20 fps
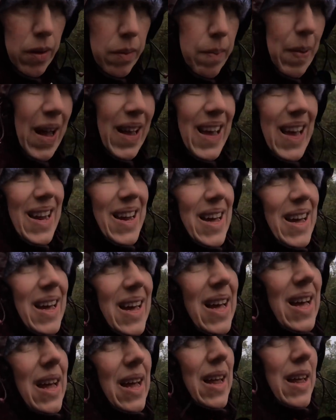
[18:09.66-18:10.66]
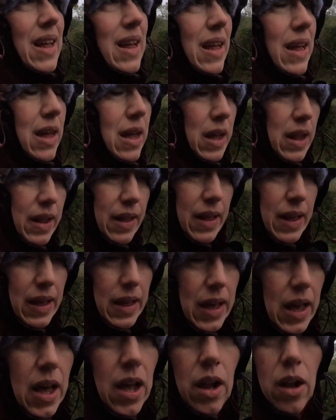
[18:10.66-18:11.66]
bagging
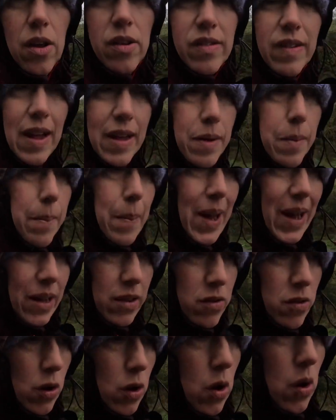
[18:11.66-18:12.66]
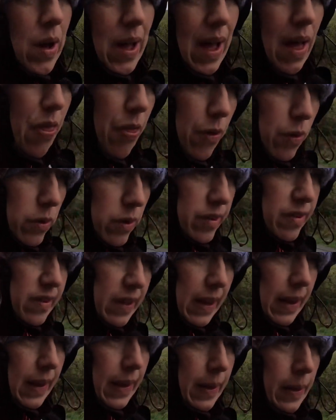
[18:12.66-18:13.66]
the Lost Lad and Back Tor Ethels.
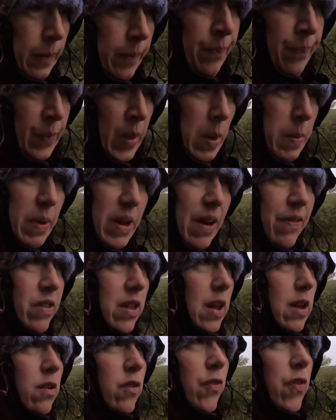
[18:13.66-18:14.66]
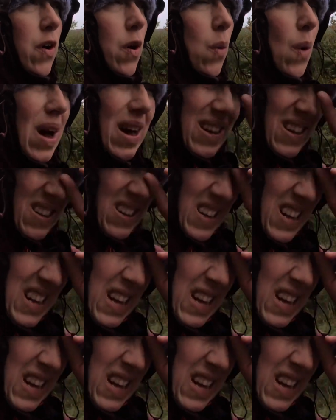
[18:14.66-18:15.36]
Been after those for a while,